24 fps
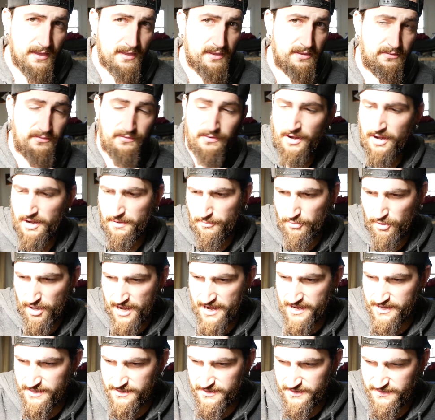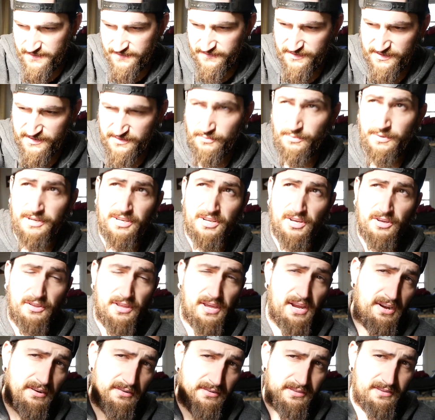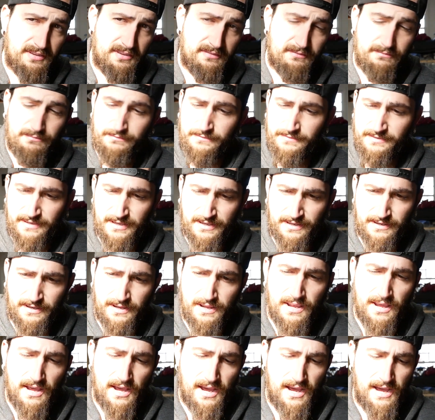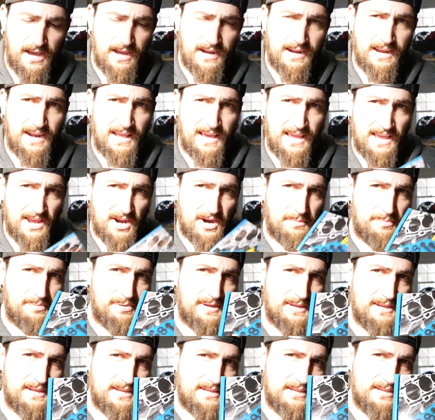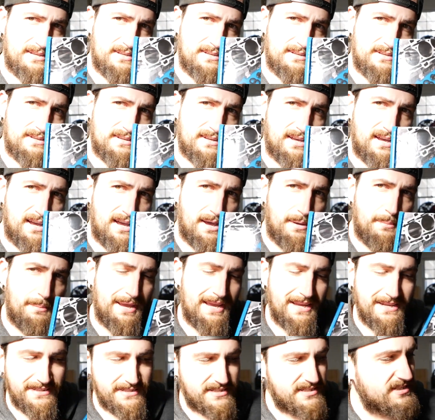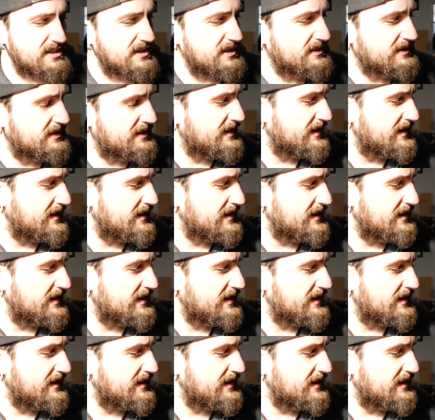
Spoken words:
It's very bright. There's a window there in the sun. I got an ARP main stud